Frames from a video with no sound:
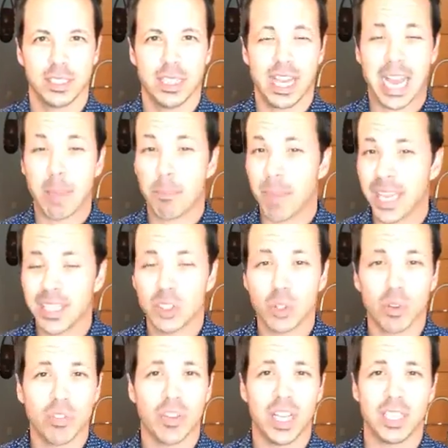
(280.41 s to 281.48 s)
I bet
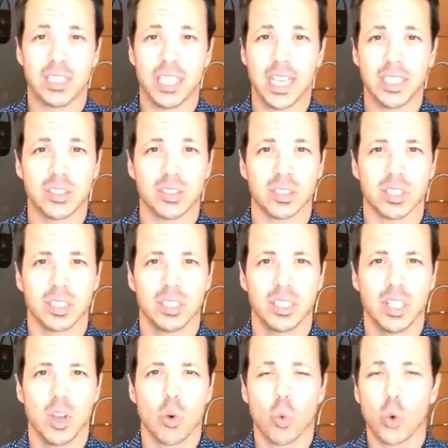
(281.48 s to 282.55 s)
you'll find an answer.
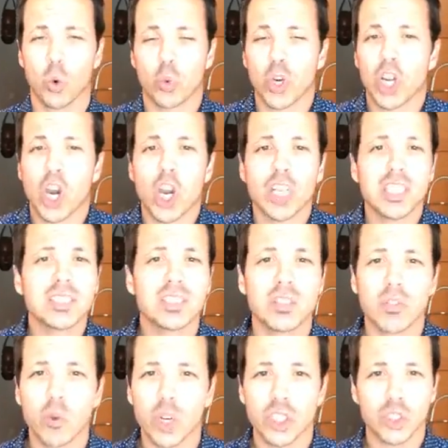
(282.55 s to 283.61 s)
Regardless
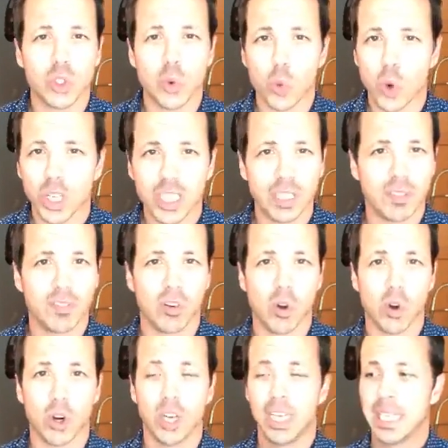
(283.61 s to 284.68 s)
of what you're working
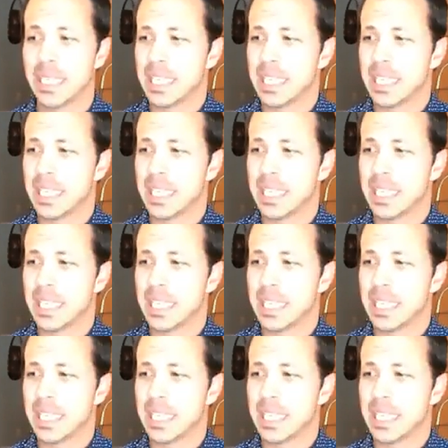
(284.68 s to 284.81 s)
for,